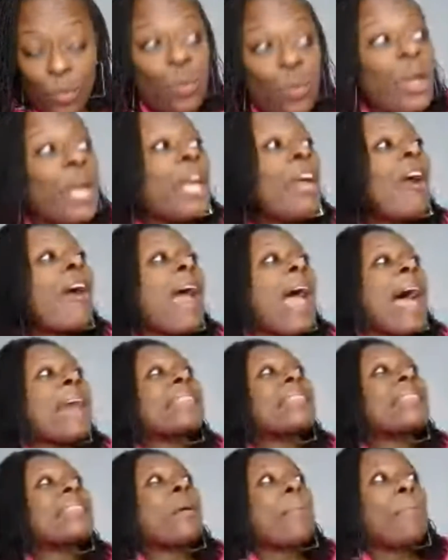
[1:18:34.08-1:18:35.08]
We are
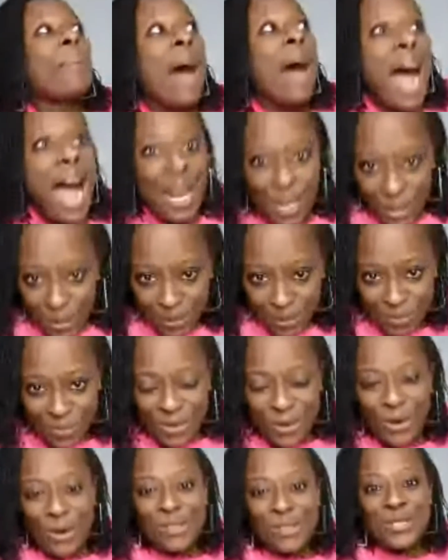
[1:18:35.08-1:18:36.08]
at the
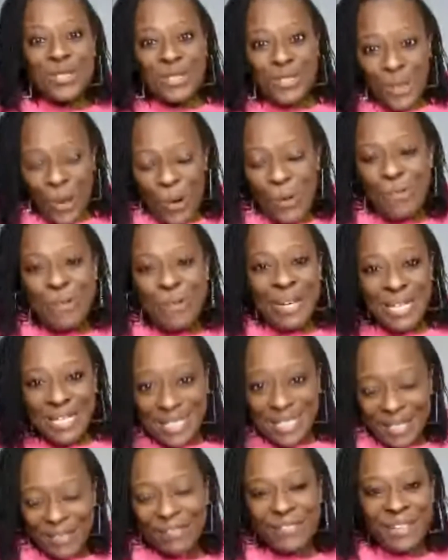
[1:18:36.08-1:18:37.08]
bottom on so
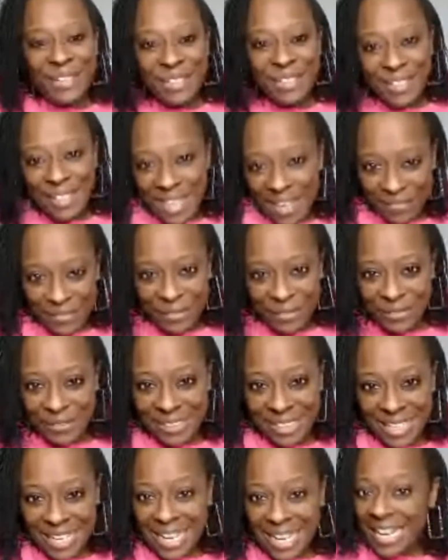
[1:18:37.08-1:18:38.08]
many different
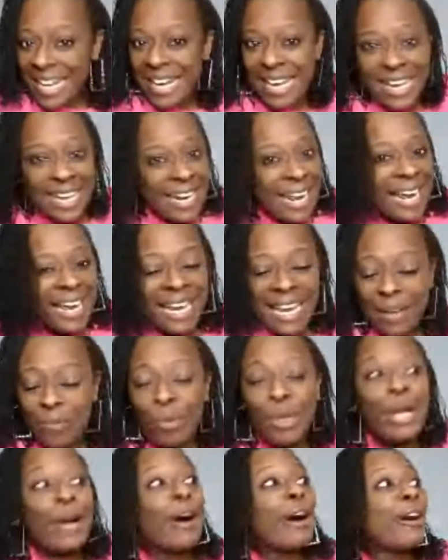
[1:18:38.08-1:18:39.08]
levels,
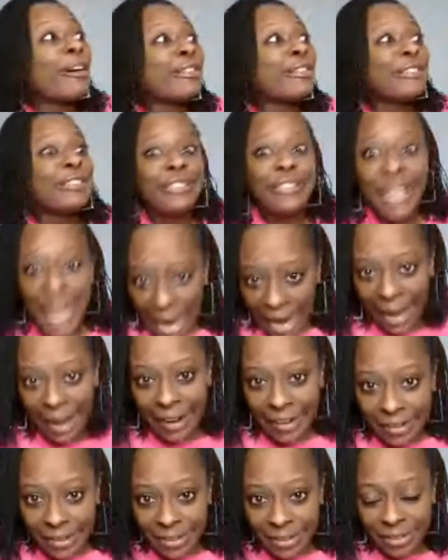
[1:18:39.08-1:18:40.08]
we are
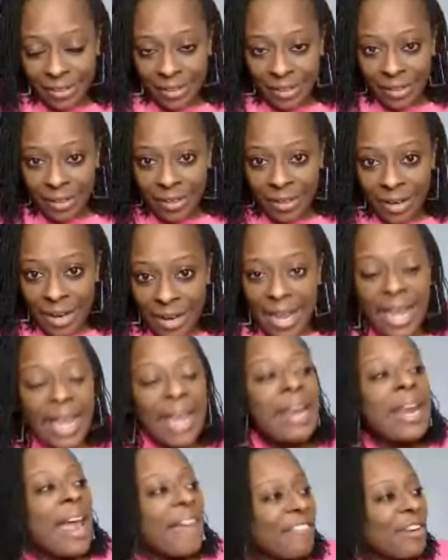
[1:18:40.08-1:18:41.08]
dead.
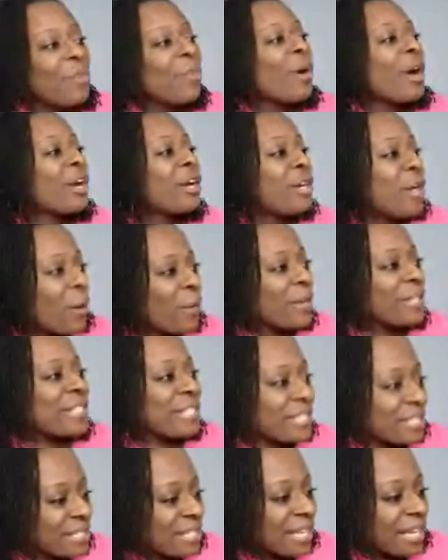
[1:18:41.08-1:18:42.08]
And everyone
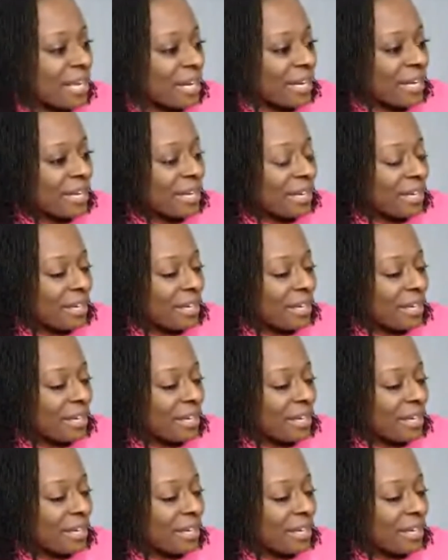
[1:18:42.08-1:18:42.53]
notices it.